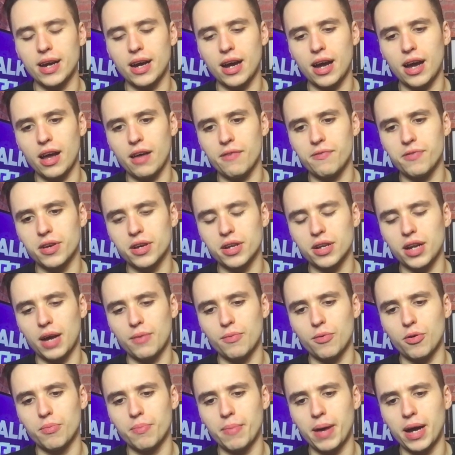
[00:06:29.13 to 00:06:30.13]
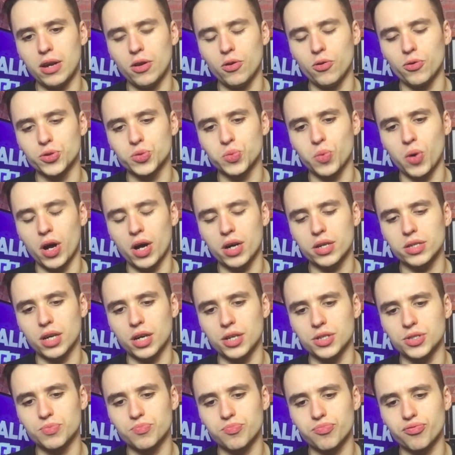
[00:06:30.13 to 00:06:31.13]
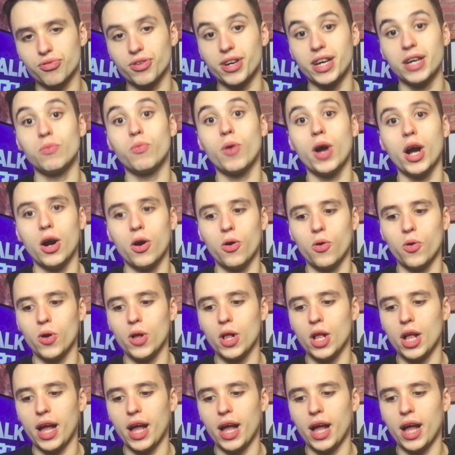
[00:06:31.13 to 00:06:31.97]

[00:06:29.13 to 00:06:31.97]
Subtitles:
I think, like what Matt Law's work does pretty well.